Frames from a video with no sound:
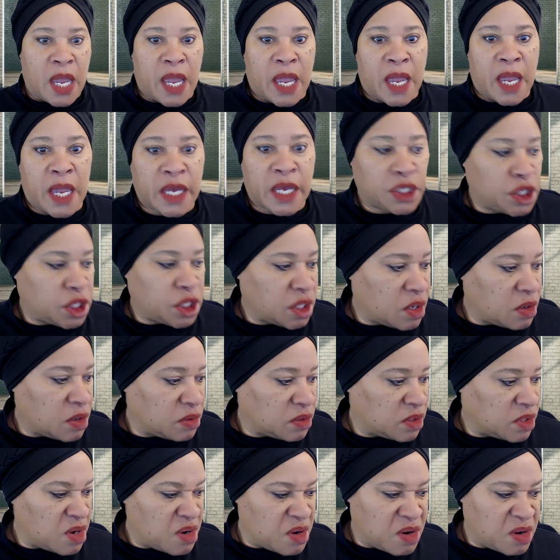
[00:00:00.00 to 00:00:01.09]
And she
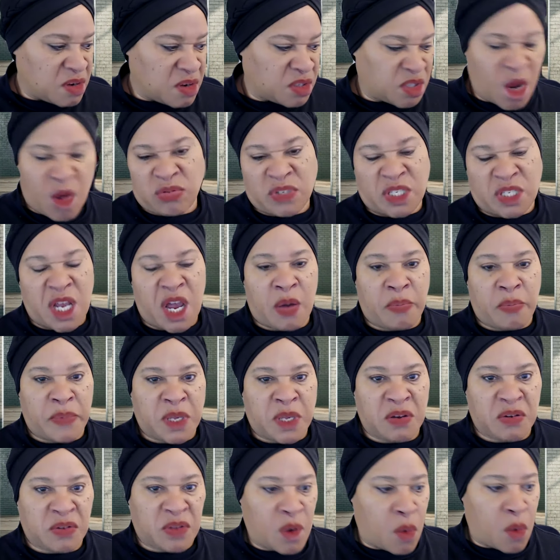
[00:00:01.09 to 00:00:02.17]
goes, Don't tell me
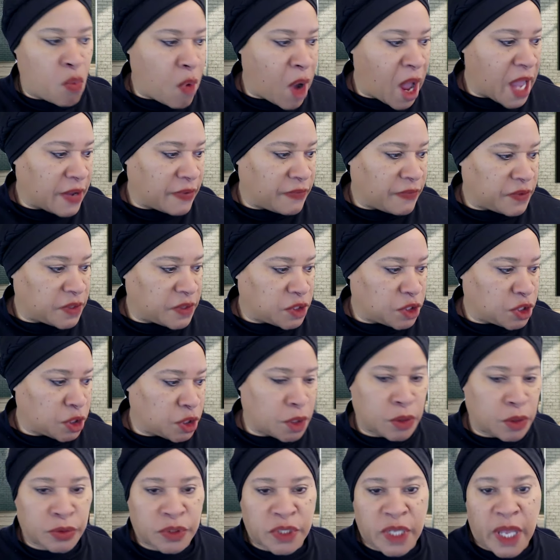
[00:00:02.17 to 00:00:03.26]
you're the wife. She
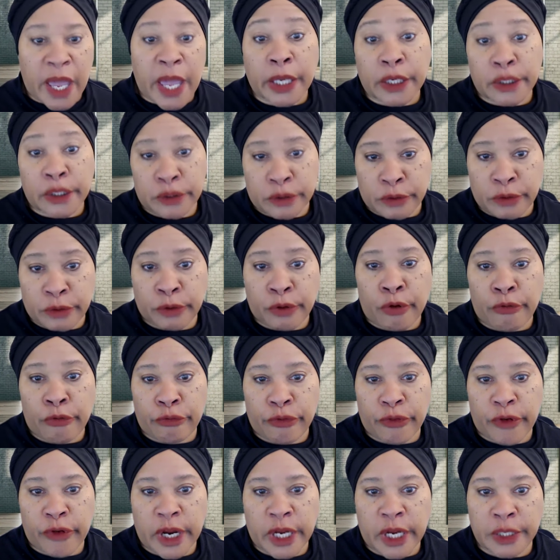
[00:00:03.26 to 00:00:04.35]
goes, Ex
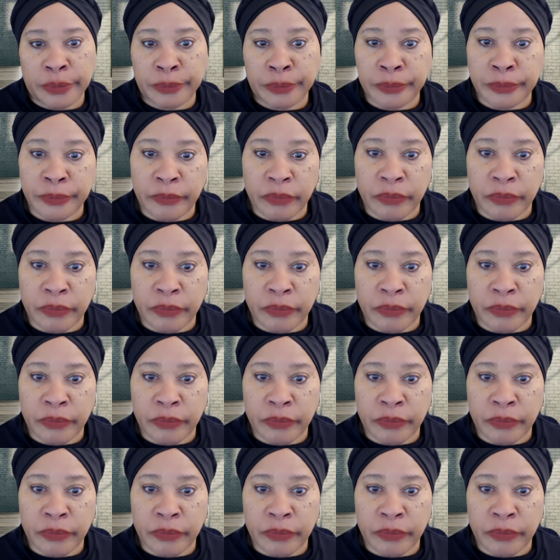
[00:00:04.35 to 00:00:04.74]
girlfriend.